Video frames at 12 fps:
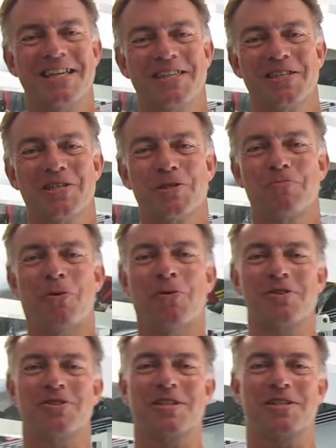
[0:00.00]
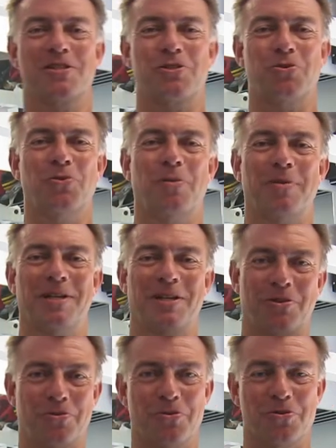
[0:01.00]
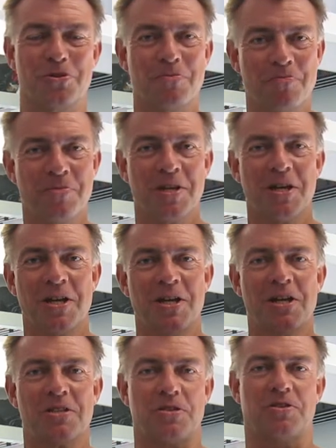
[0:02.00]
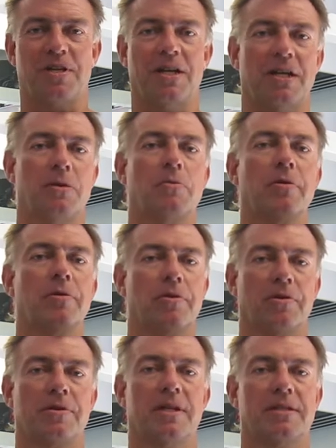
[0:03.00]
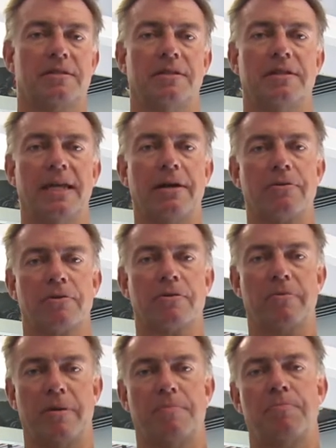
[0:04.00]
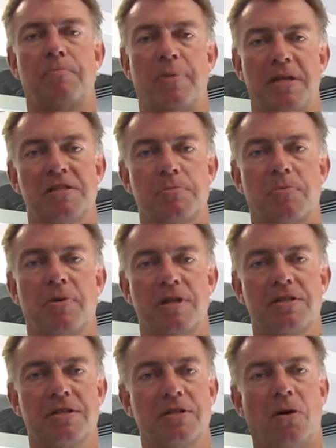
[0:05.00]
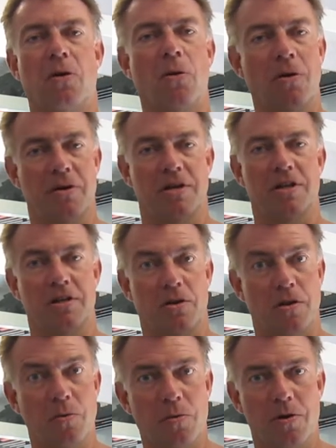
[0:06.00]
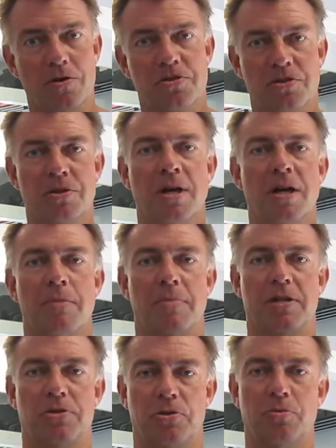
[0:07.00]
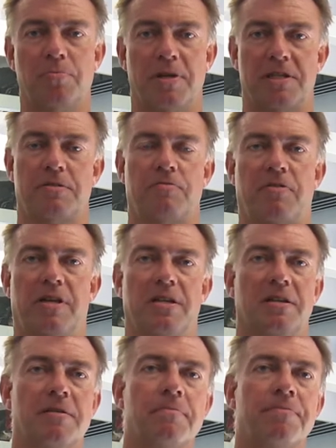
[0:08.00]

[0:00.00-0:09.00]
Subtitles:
This is Born 62, I'm Henrik Hughes. Today we'll look at the narrow grip bench press, or in other words, my new best friend.